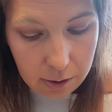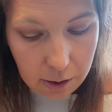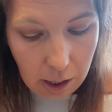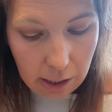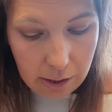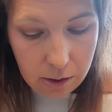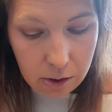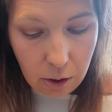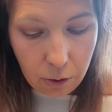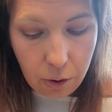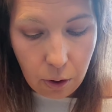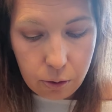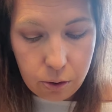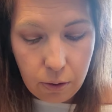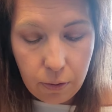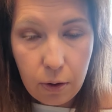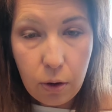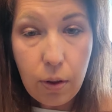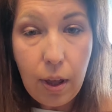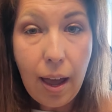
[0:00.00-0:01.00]
So those
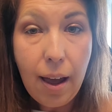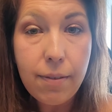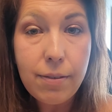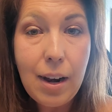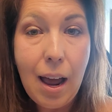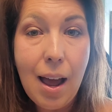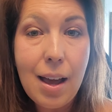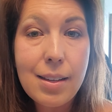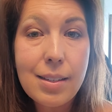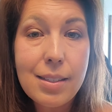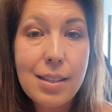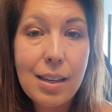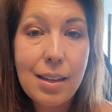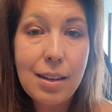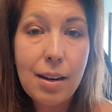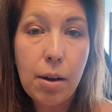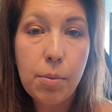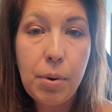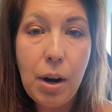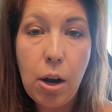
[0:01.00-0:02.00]
of you that have not
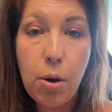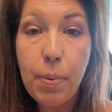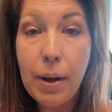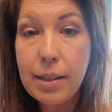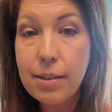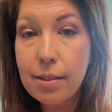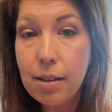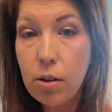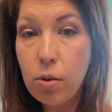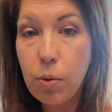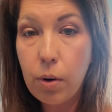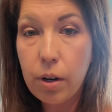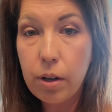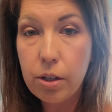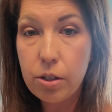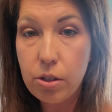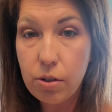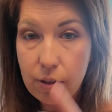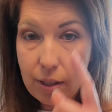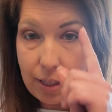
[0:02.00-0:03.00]
seen a brow pencil, we're
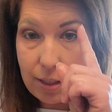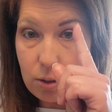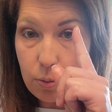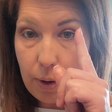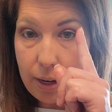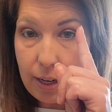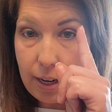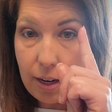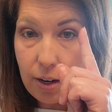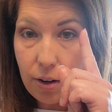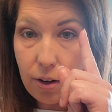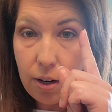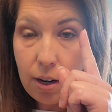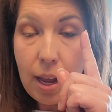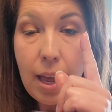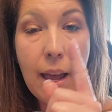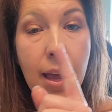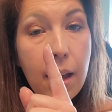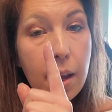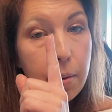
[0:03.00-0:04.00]
gonna do this right here,
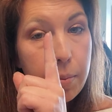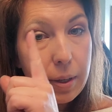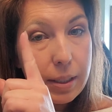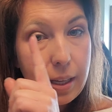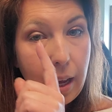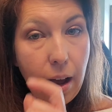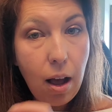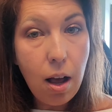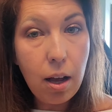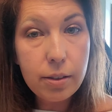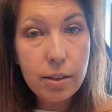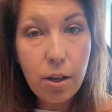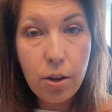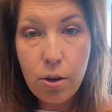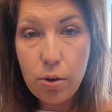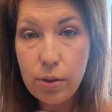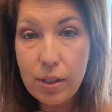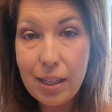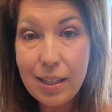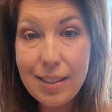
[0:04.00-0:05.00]
because I also
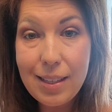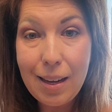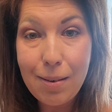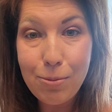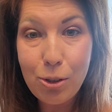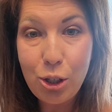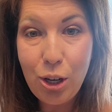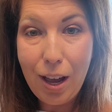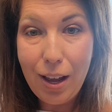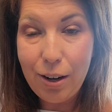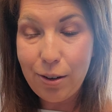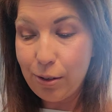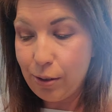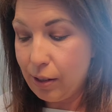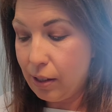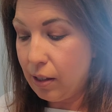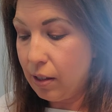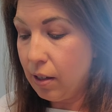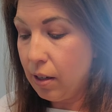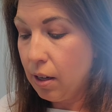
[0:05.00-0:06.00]
use these same shadows
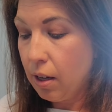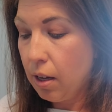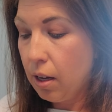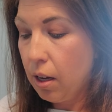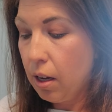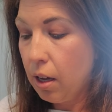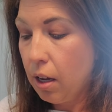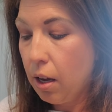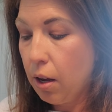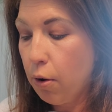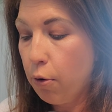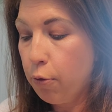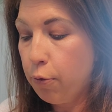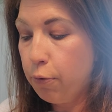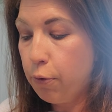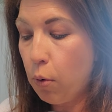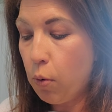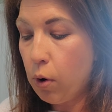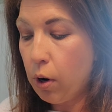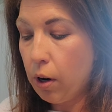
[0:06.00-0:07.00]

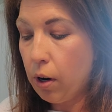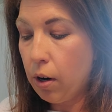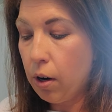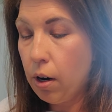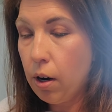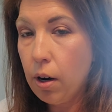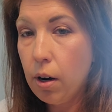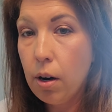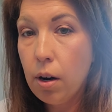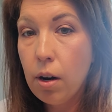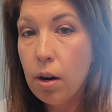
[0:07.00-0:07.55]
for